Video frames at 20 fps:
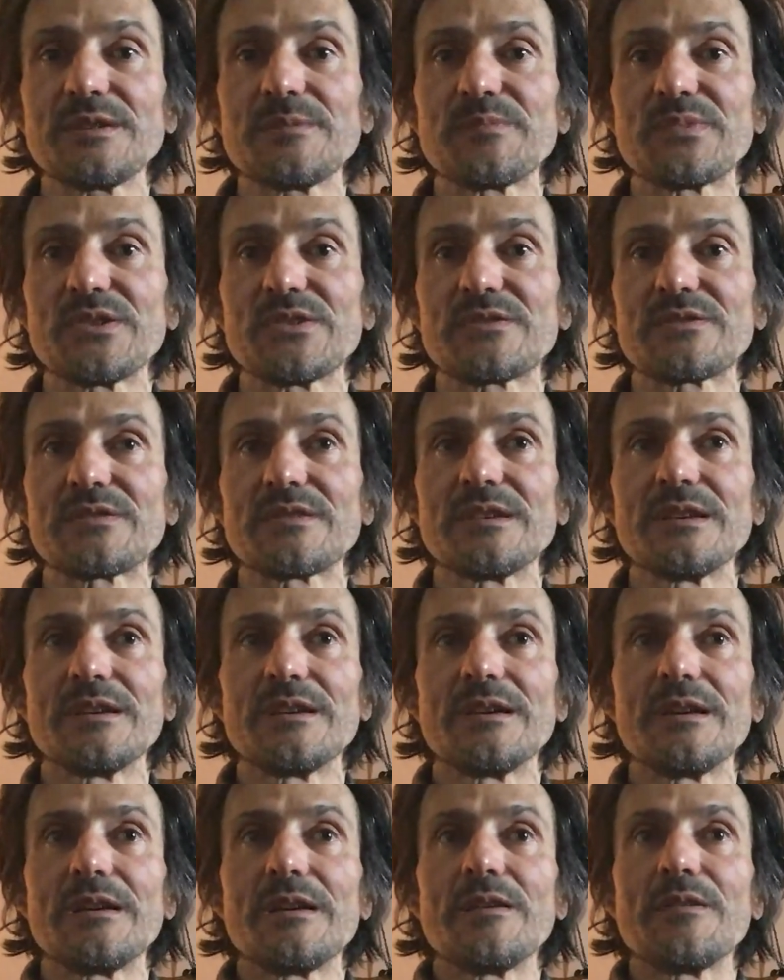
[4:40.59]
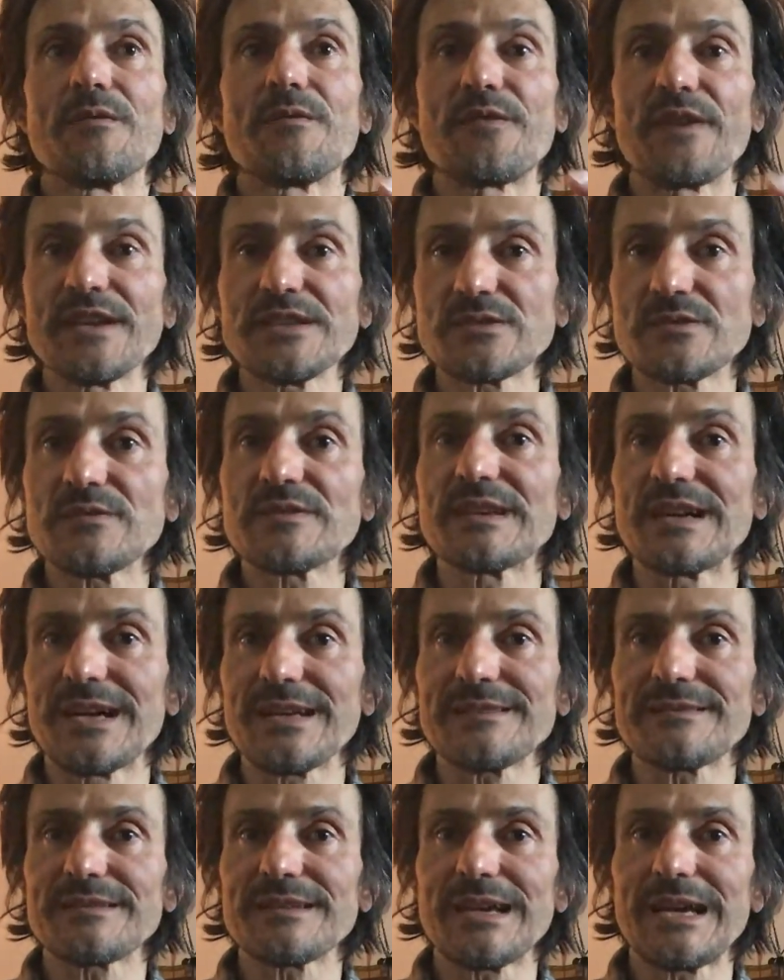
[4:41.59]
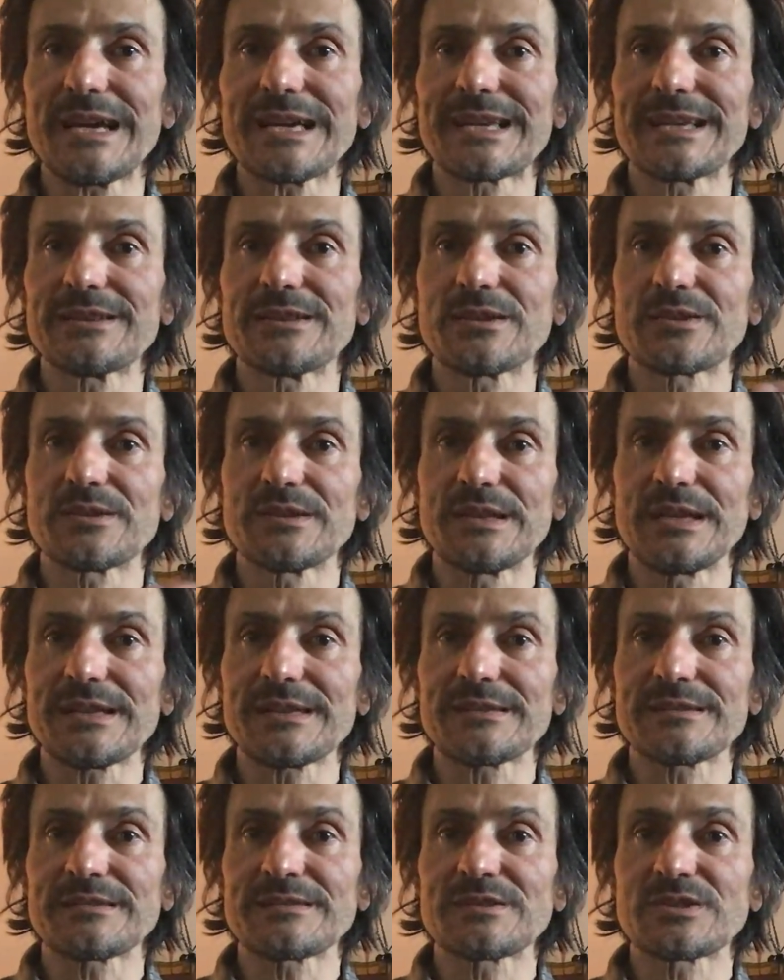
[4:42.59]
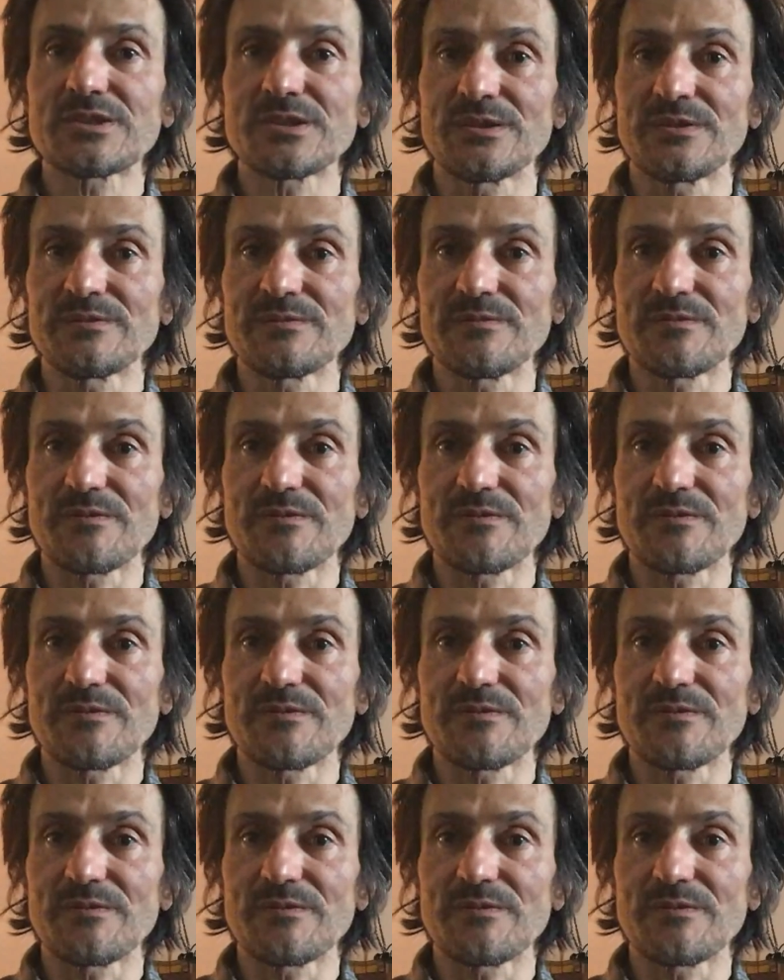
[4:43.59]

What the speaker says: But thanks to that, I get the connection